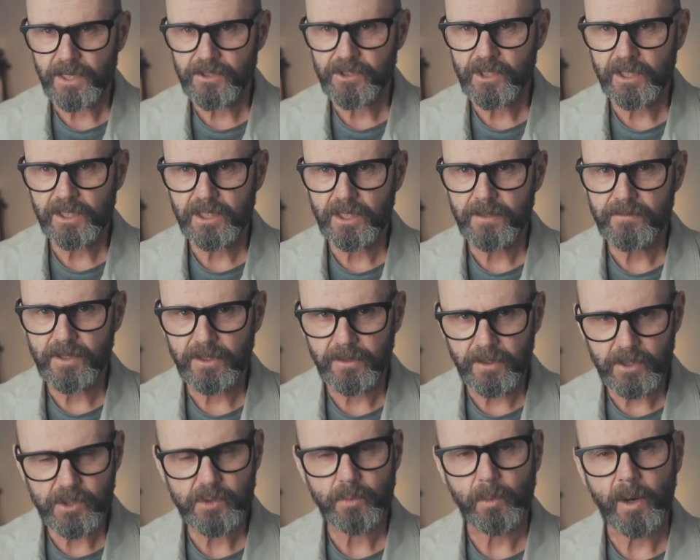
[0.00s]
adjectives in
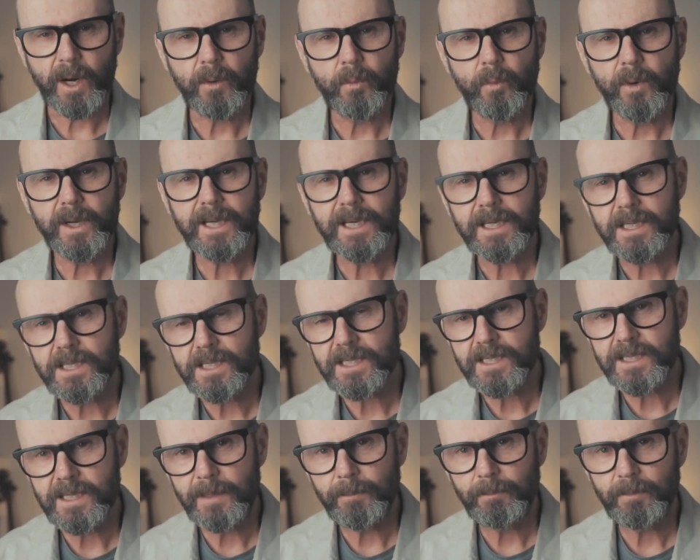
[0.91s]
this way, we can
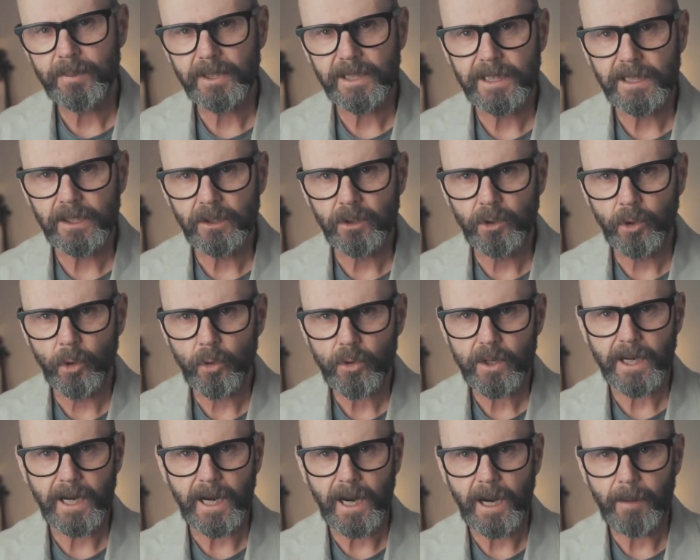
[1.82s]
simply
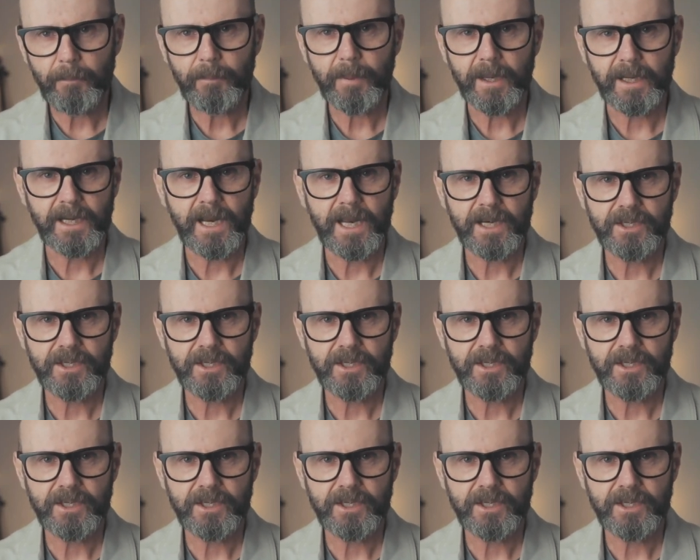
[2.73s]
look up an